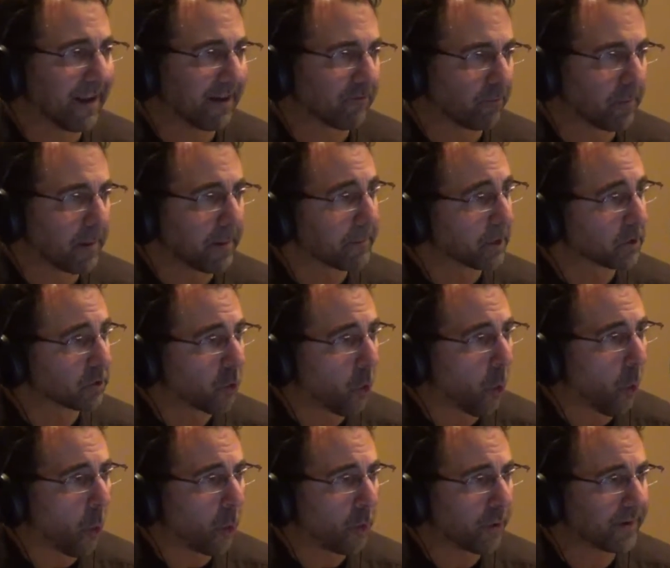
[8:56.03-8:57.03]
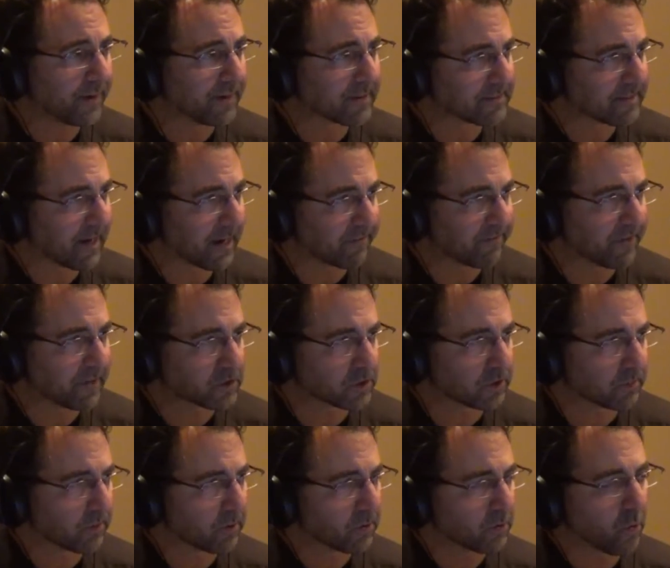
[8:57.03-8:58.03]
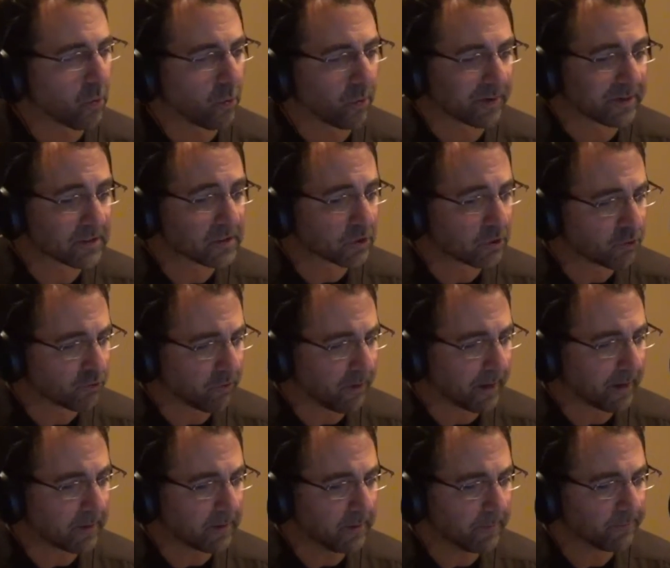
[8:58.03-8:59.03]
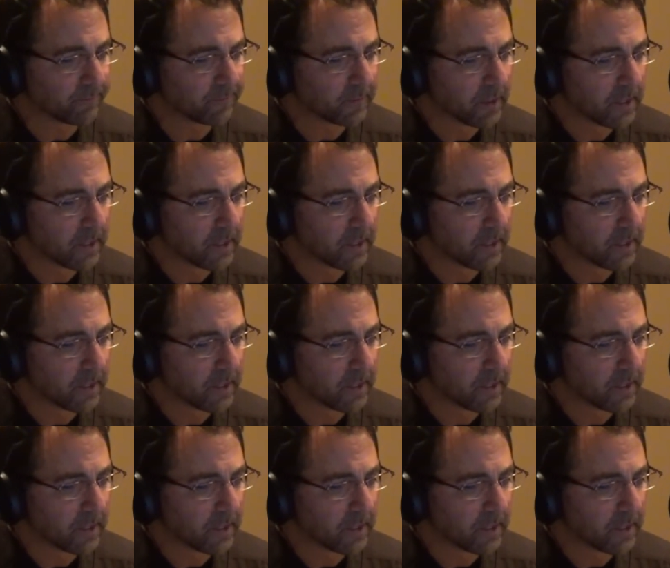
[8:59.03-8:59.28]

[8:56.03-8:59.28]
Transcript: And remember, corn is not a vegetable, corn is a grain.